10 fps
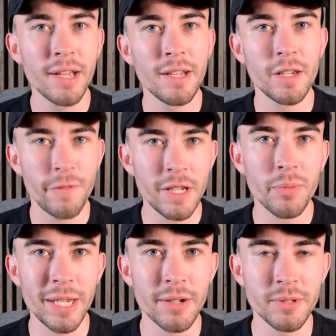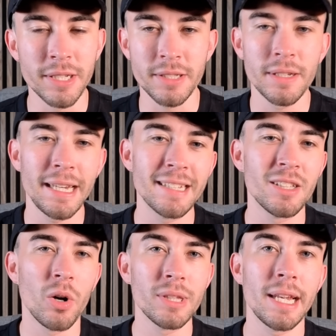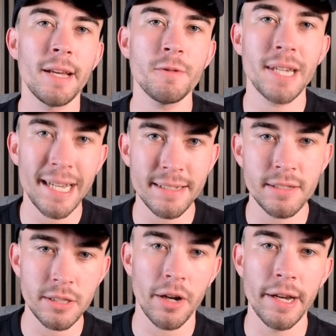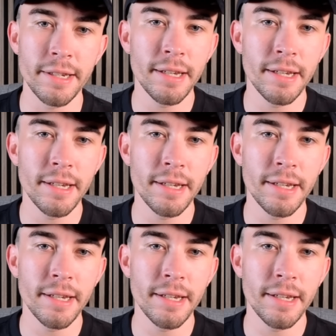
The thing that we notice is that on the left-hand side,